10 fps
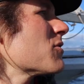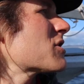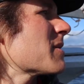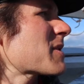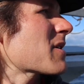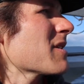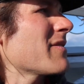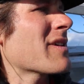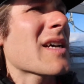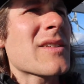ships are
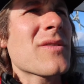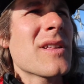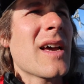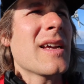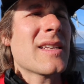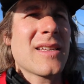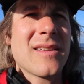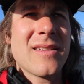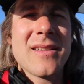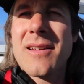leaving us for the night,
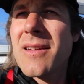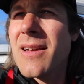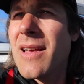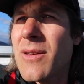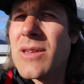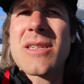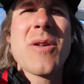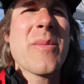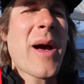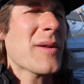and there's
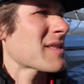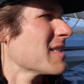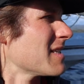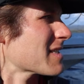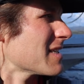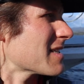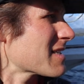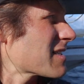snowy mountains in the distance.